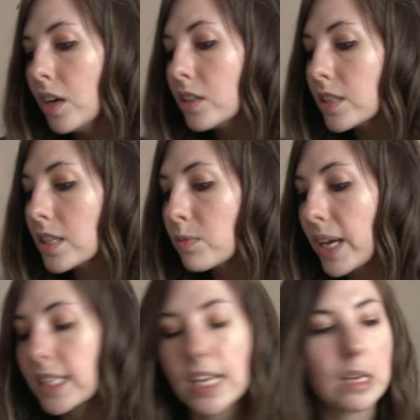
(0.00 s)
So this
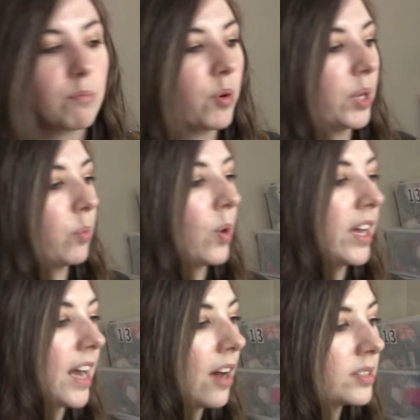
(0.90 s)
weighs 8.1
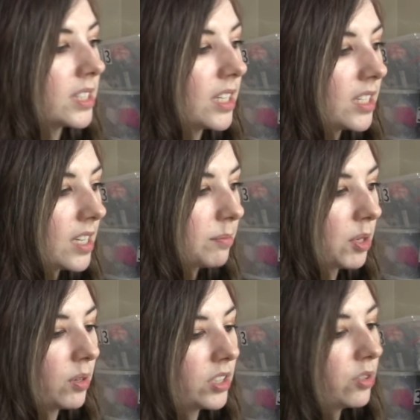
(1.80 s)
ounces. I'm
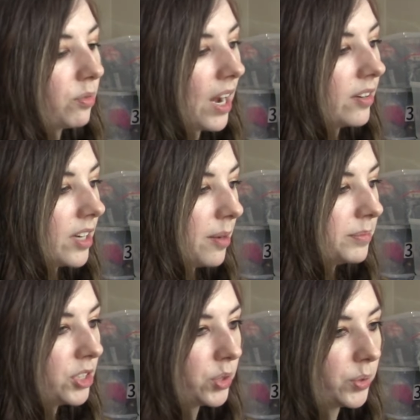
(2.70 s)
going to round
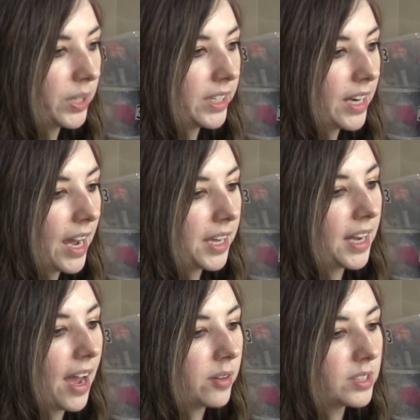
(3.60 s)
up to
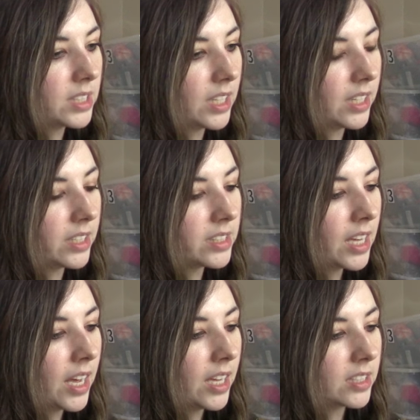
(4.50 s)
9 ounces.
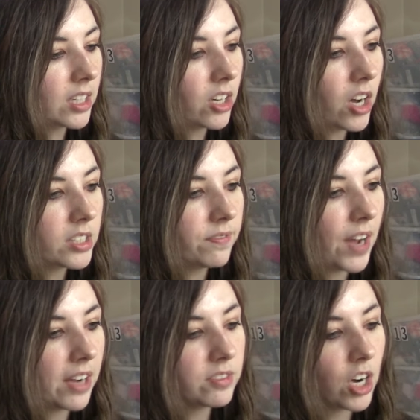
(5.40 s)
It's going to cost
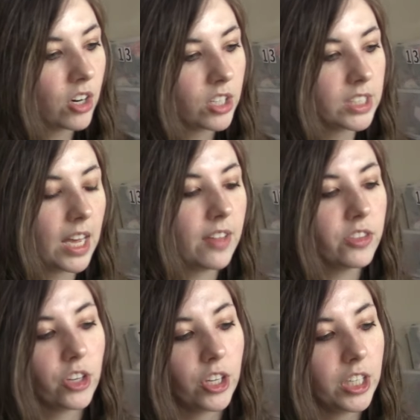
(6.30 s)

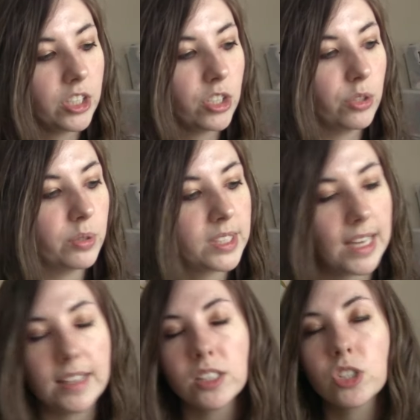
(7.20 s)

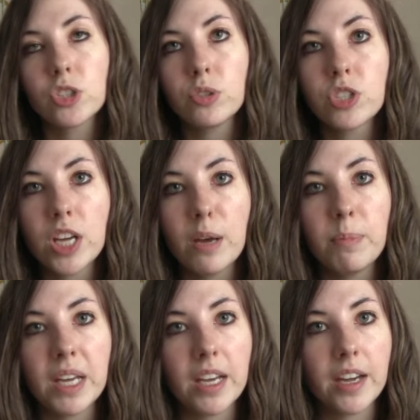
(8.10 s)
$5.32 to
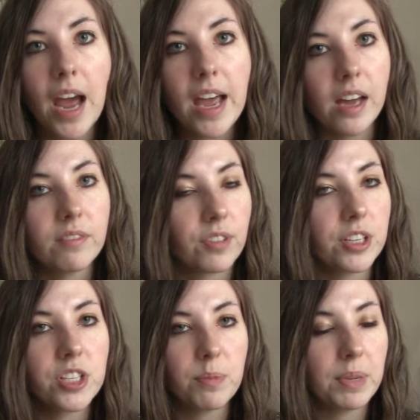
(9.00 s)
ship and I had
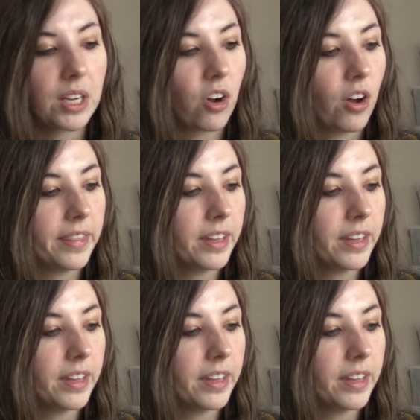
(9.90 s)
free shipping on